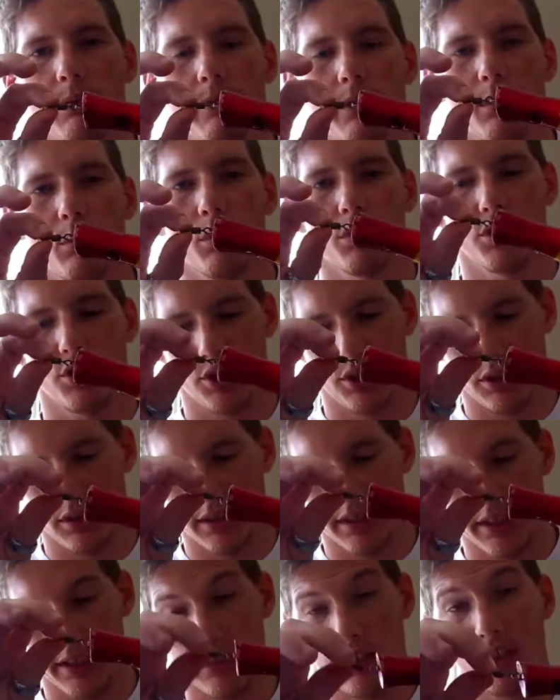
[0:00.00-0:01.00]
which I
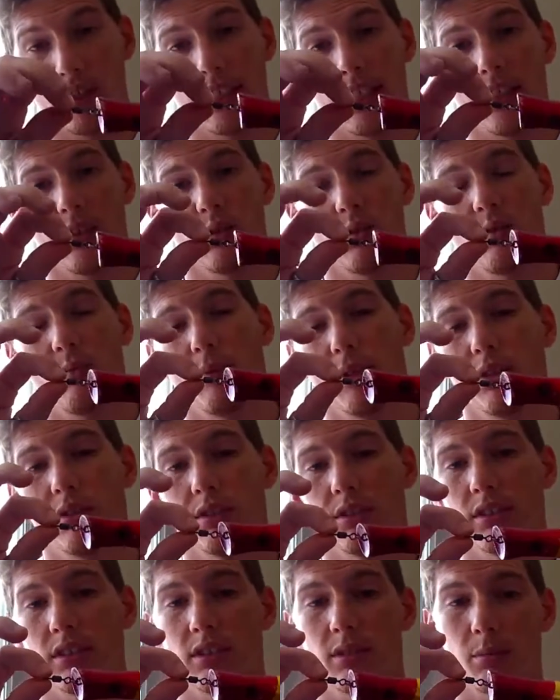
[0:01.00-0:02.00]
need to take off because
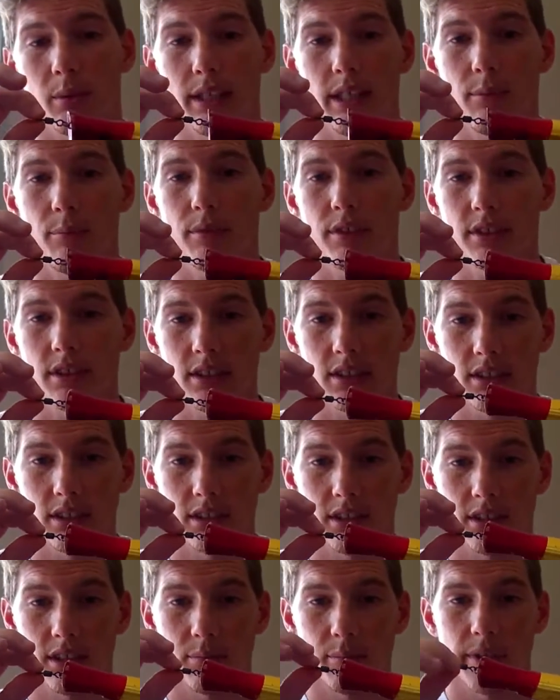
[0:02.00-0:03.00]
what happens is
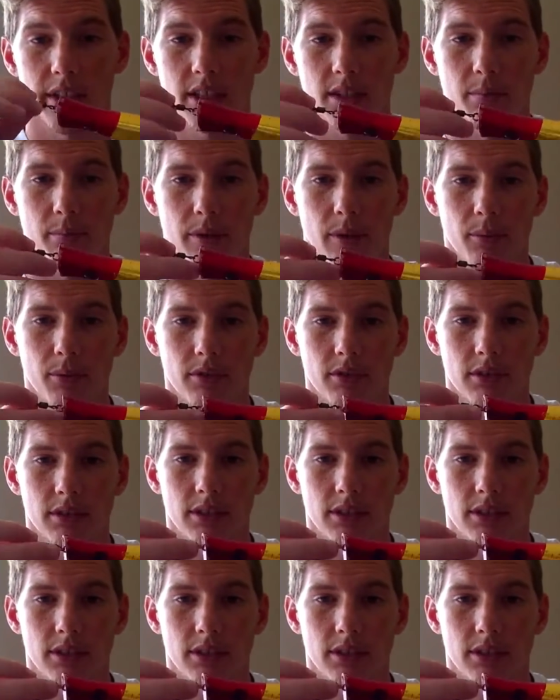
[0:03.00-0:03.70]
it makes bubbles